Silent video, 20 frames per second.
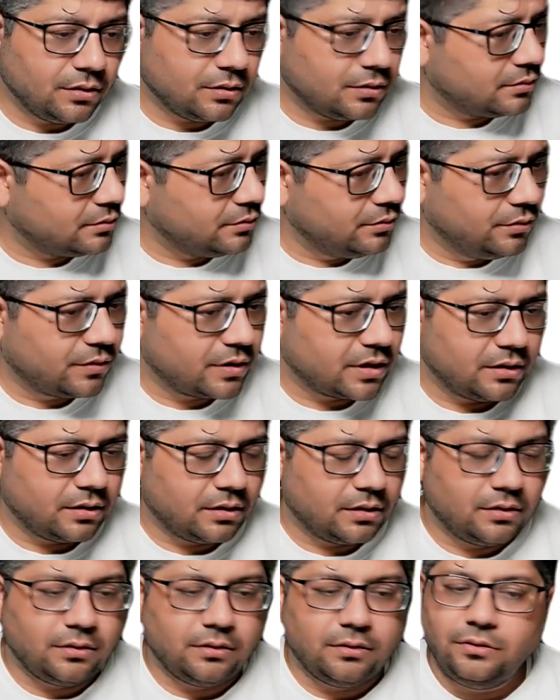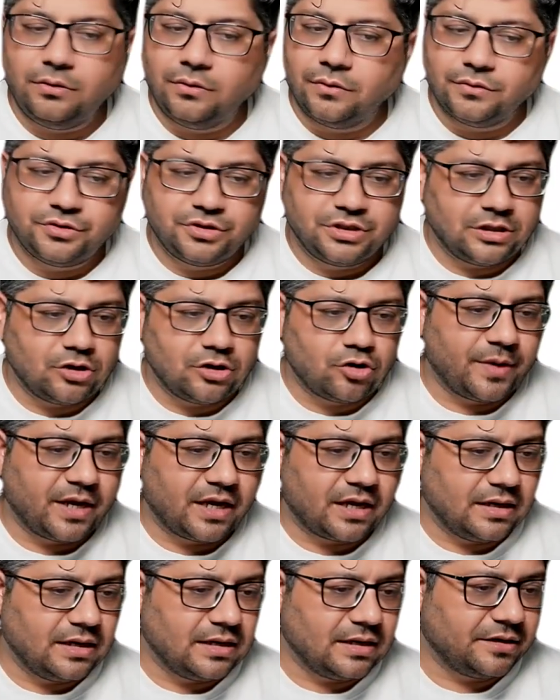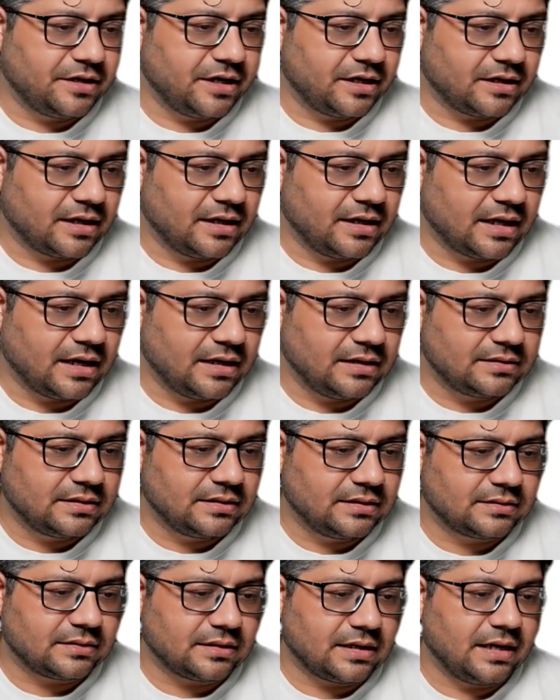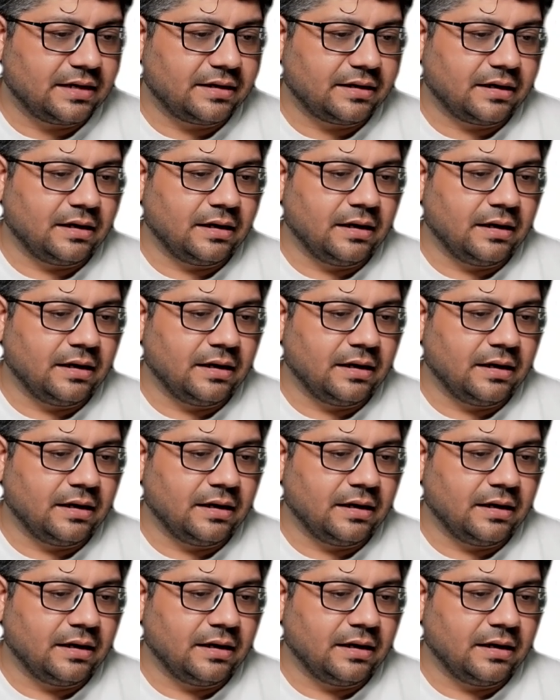You can use genomic and data analysis, and